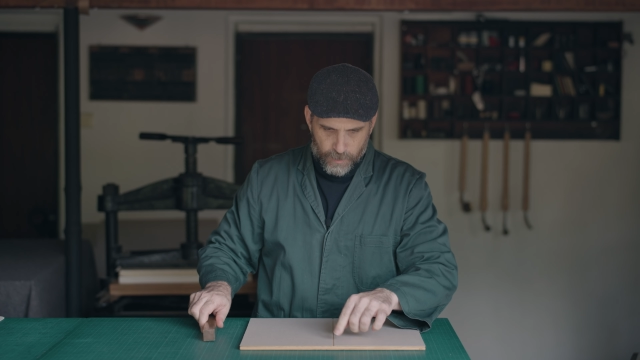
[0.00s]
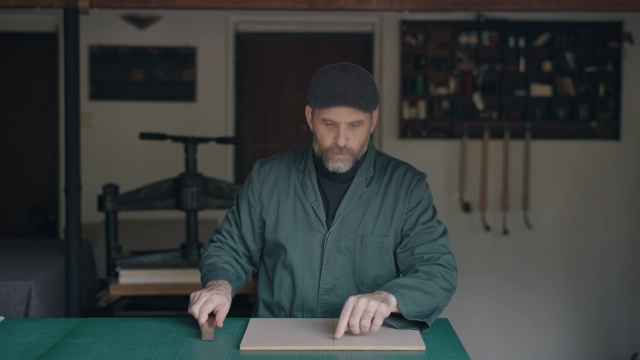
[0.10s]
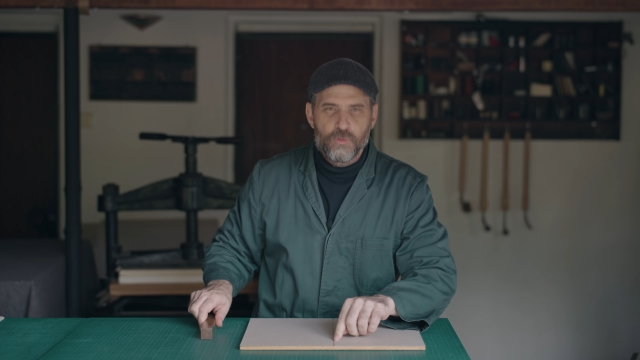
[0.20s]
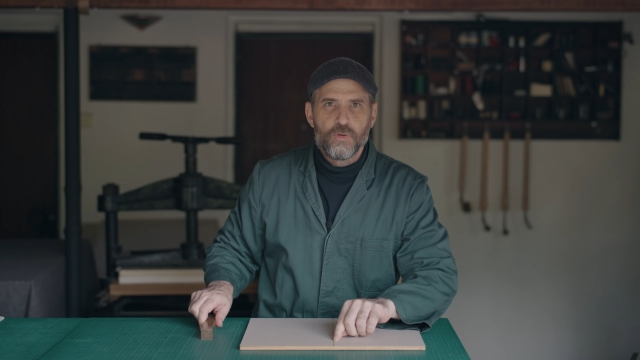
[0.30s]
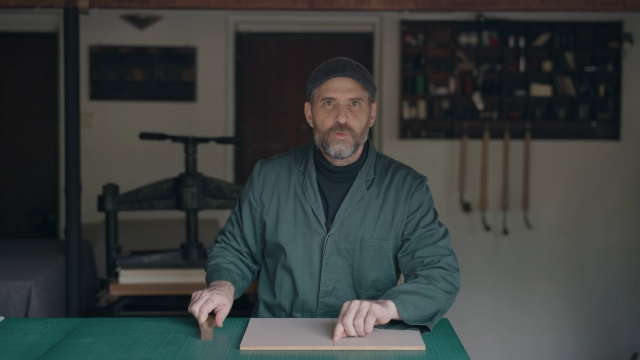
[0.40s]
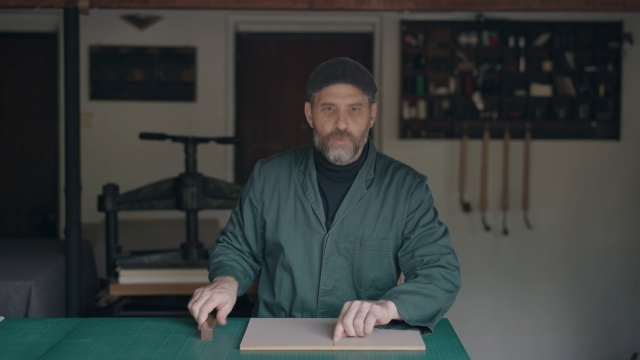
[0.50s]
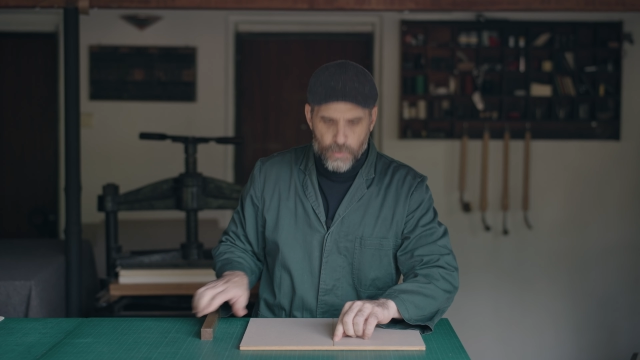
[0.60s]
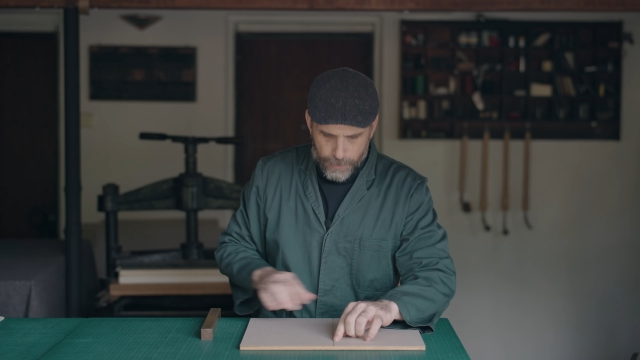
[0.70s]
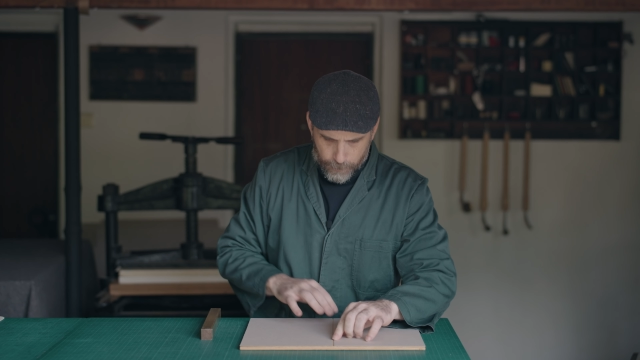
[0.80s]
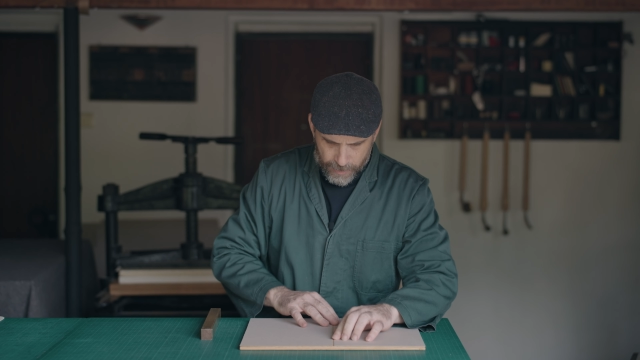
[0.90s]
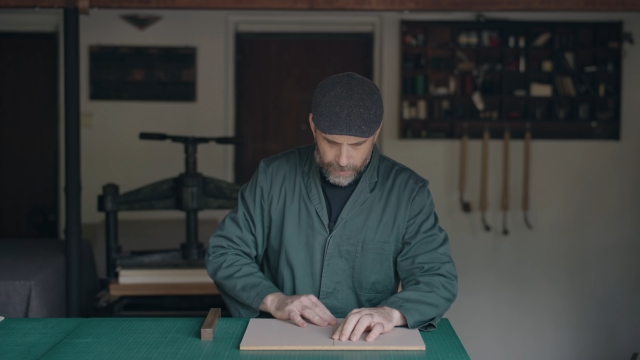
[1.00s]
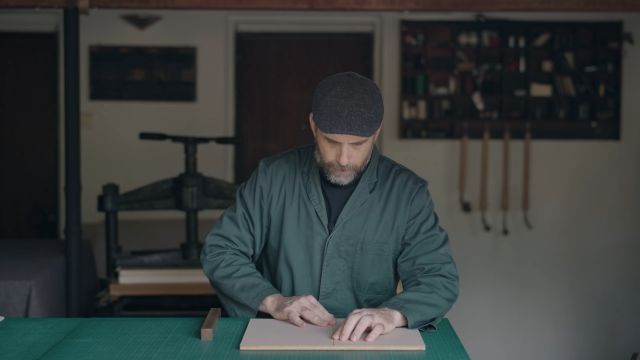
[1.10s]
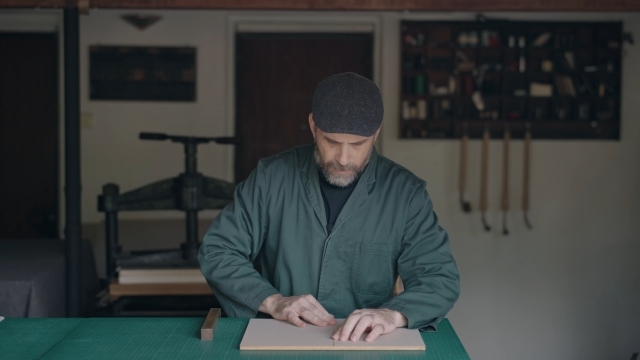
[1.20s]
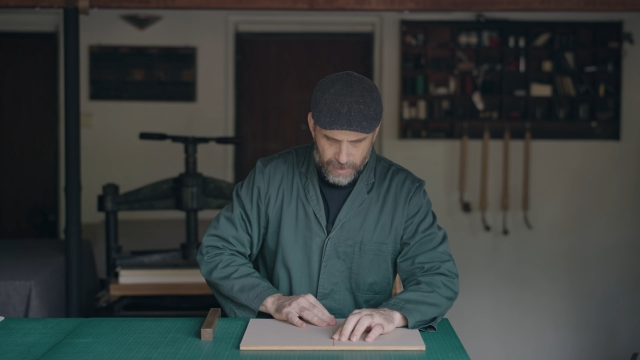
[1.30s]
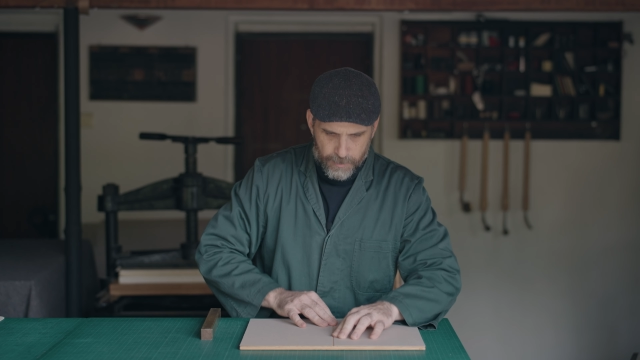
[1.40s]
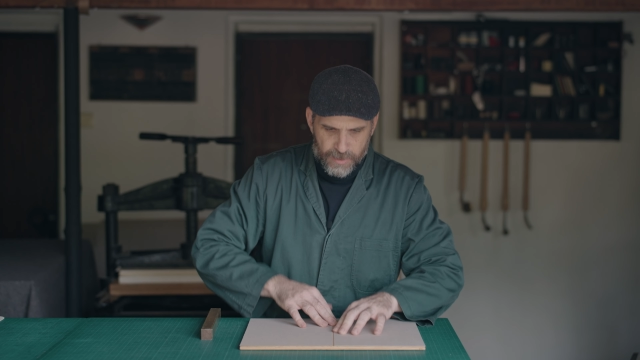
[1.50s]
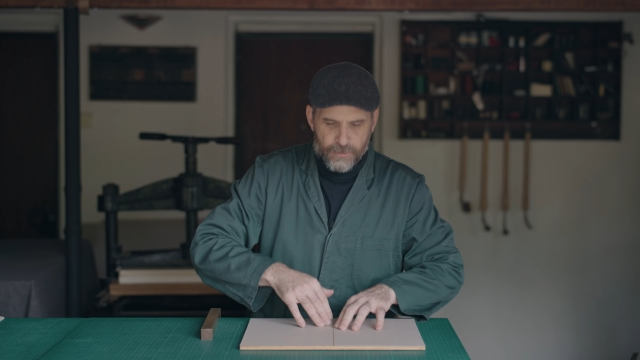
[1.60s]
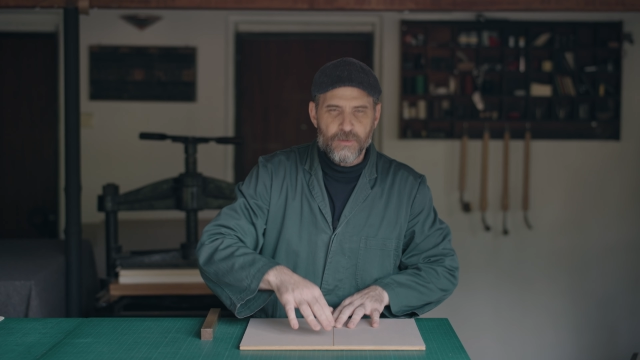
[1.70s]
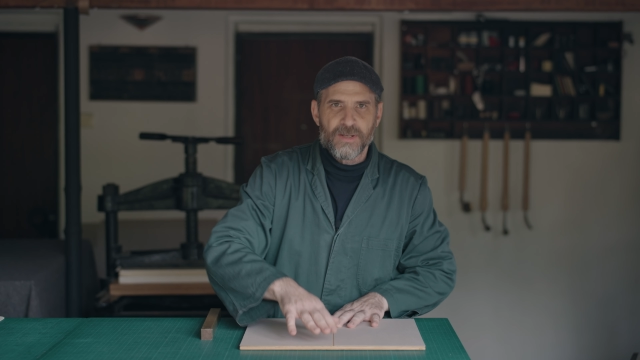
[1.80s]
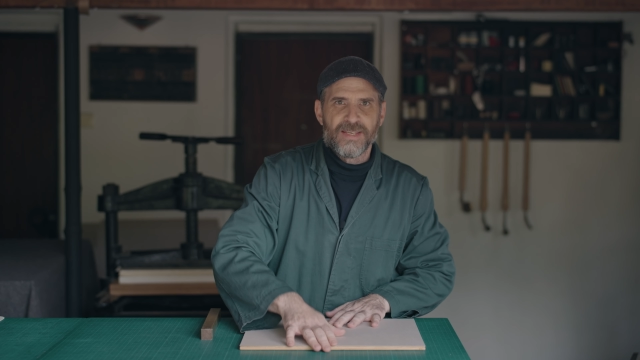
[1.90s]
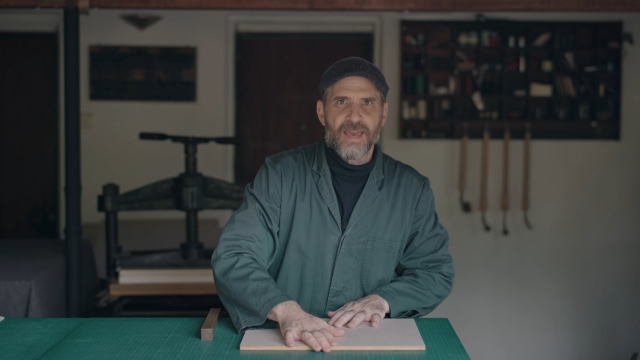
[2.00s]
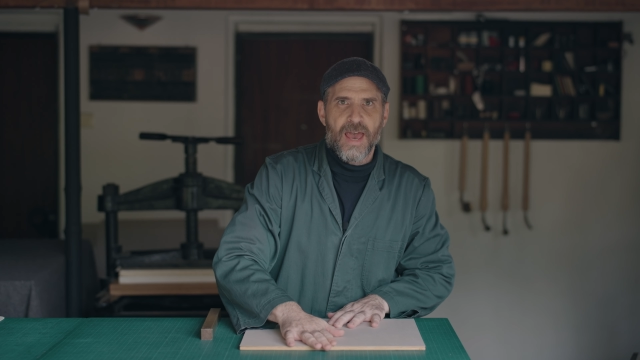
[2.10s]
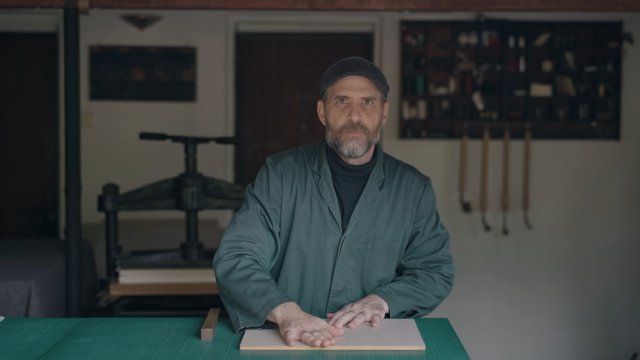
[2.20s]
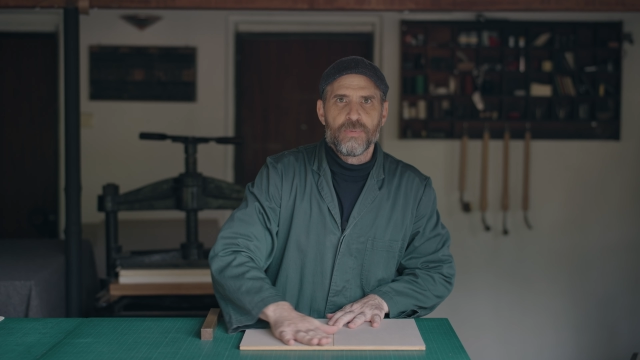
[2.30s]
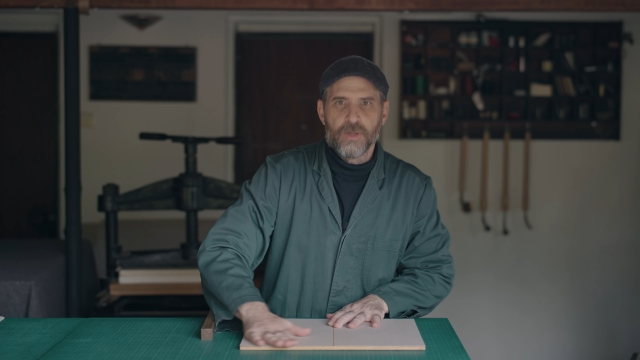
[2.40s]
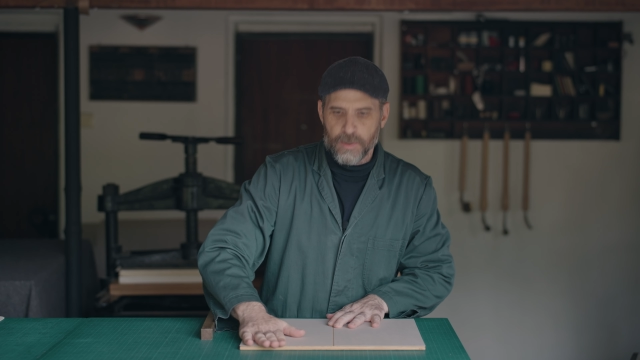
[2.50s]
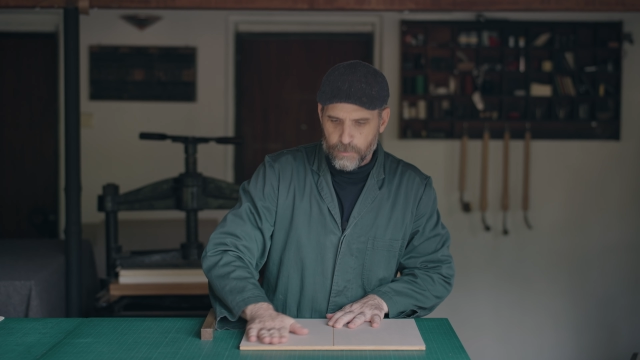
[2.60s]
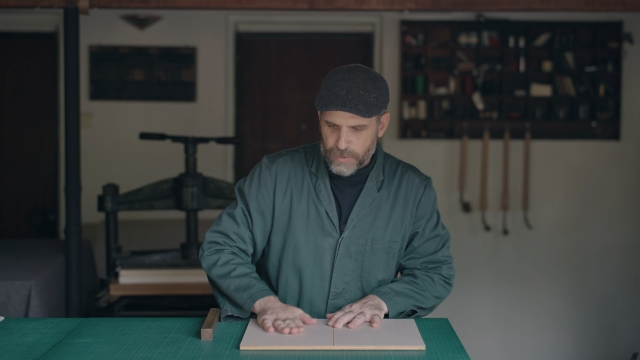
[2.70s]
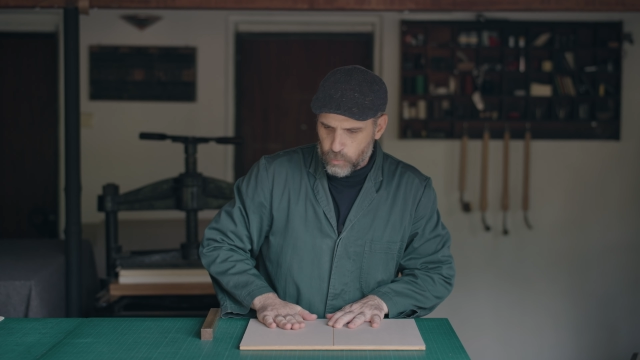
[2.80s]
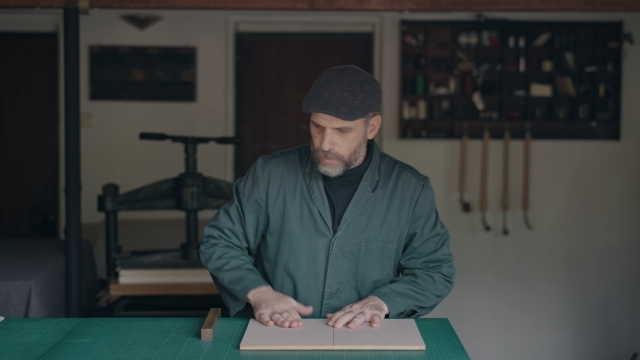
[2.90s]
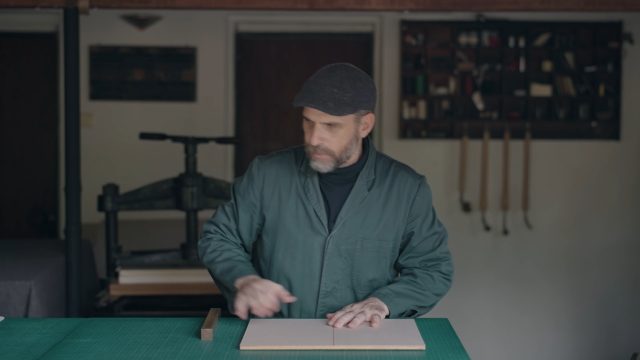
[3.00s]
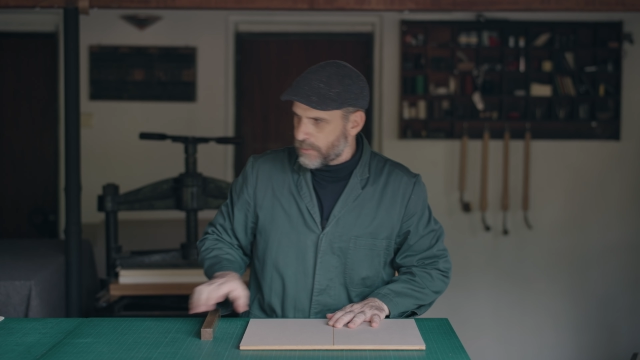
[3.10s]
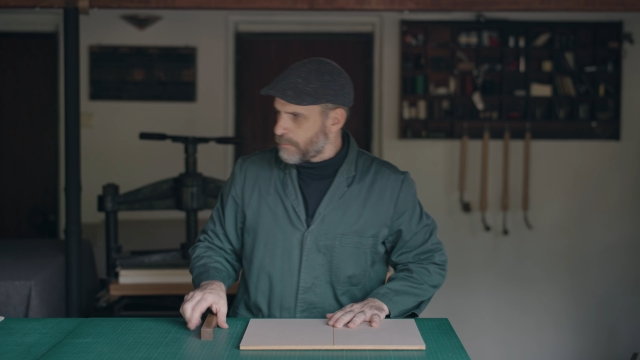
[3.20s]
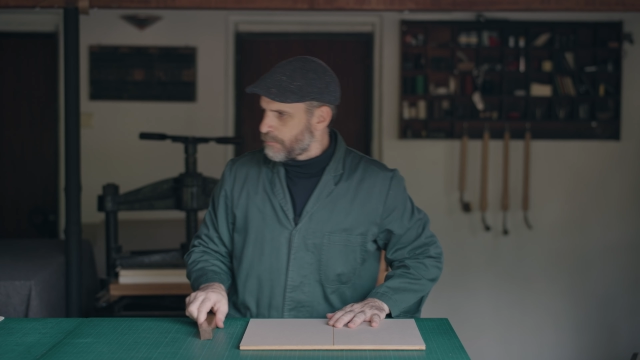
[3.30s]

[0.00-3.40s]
2 to 3 millimeter gap between them.